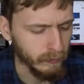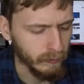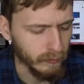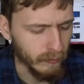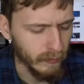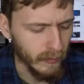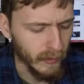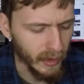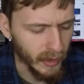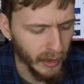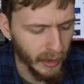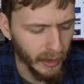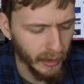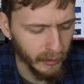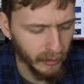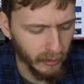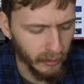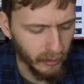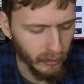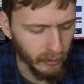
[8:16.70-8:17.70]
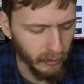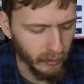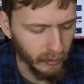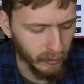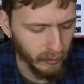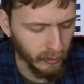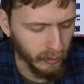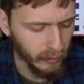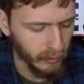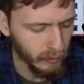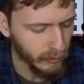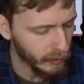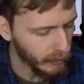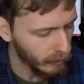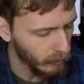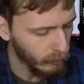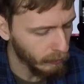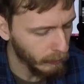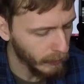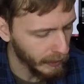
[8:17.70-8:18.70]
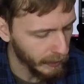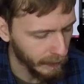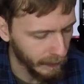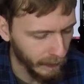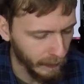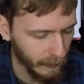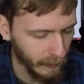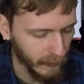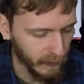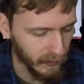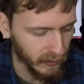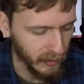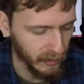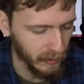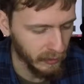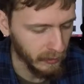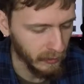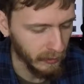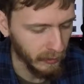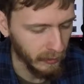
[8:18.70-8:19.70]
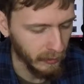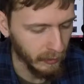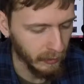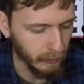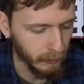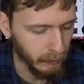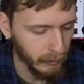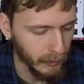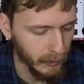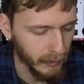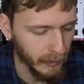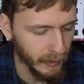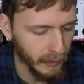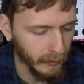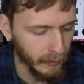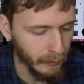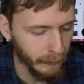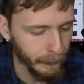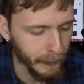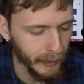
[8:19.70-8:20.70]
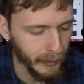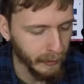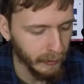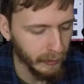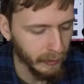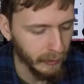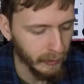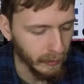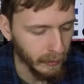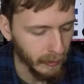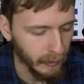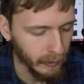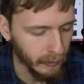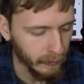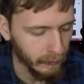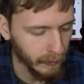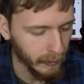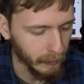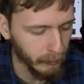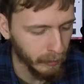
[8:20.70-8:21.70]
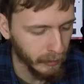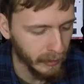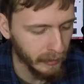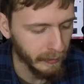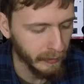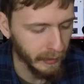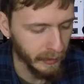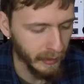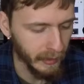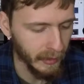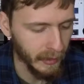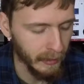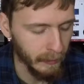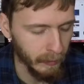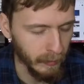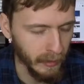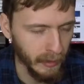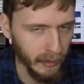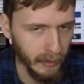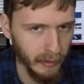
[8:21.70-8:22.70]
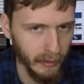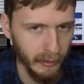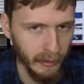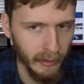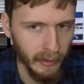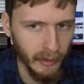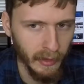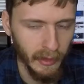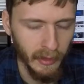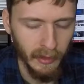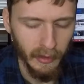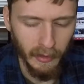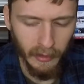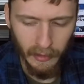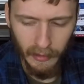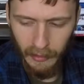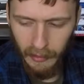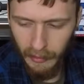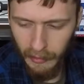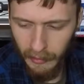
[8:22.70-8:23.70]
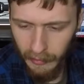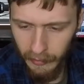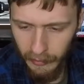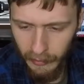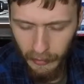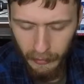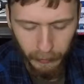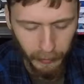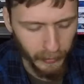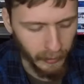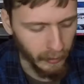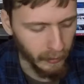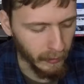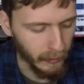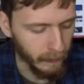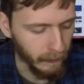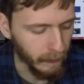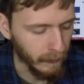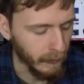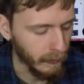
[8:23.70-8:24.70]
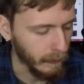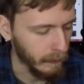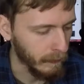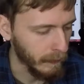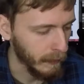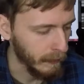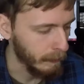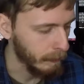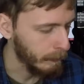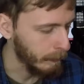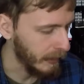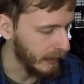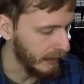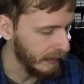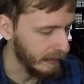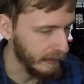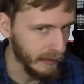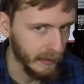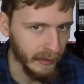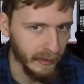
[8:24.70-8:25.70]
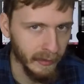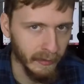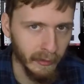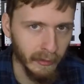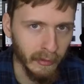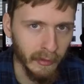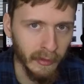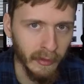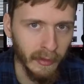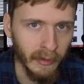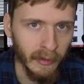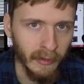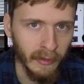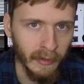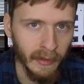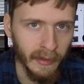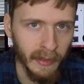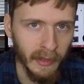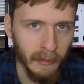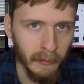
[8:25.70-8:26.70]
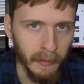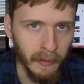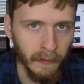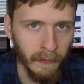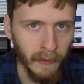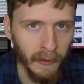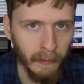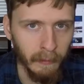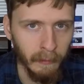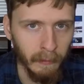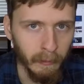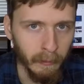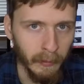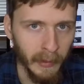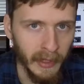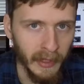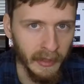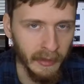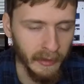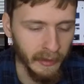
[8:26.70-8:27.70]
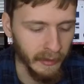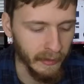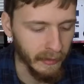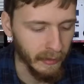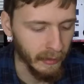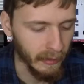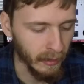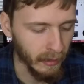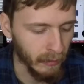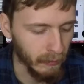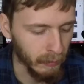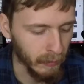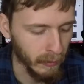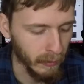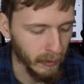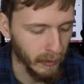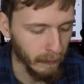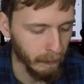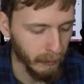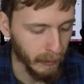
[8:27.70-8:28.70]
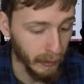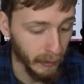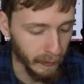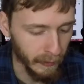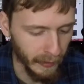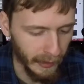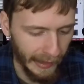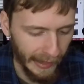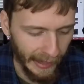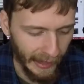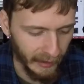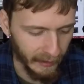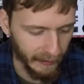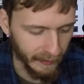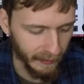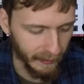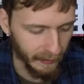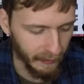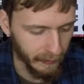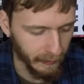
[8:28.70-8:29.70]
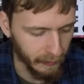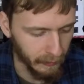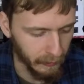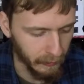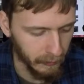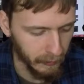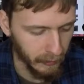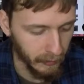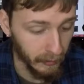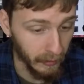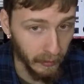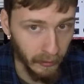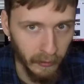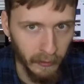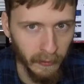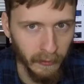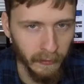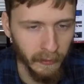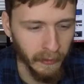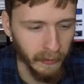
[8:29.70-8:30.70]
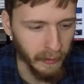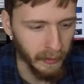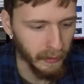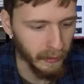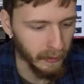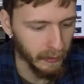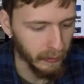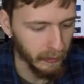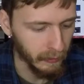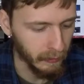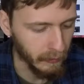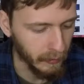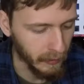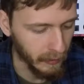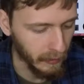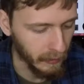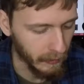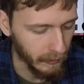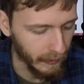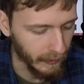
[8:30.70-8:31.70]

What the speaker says: not too expensive too. So pretty nice metal. It will probably keep your GoPro from peeling, or keep you from peeling the GoPro up on accident or destroy it or what.